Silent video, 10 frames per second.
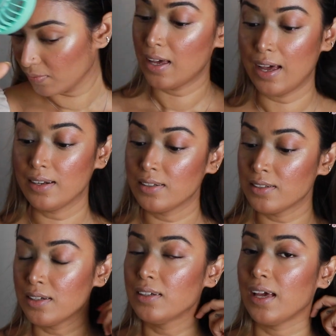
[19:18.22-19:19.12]

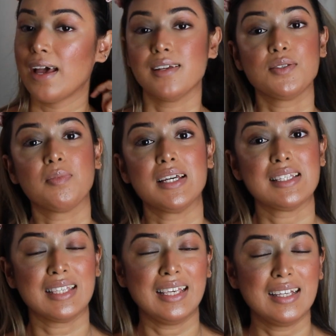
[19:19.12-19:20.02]
And as my
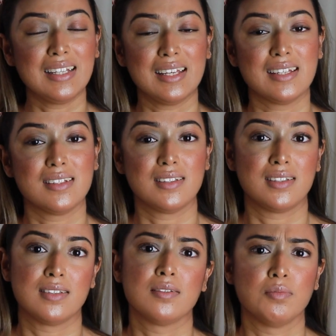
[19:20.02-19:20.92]
skin
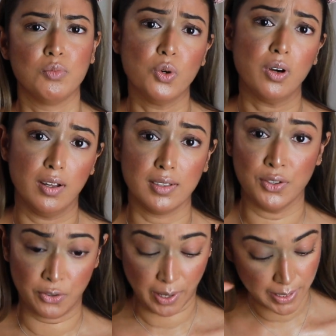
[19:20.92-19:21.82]
is more on the
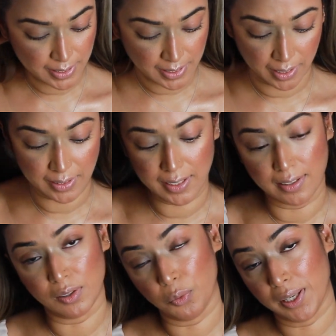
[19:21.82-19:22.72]
drier side
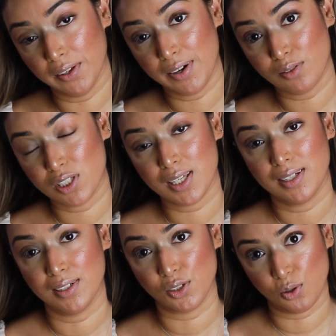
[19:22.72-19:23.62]
and the weather
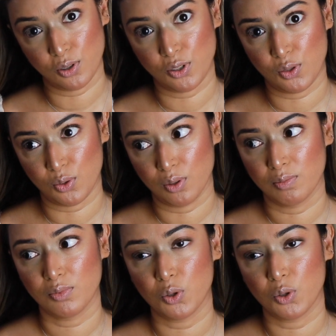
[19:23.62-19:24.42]
outside is also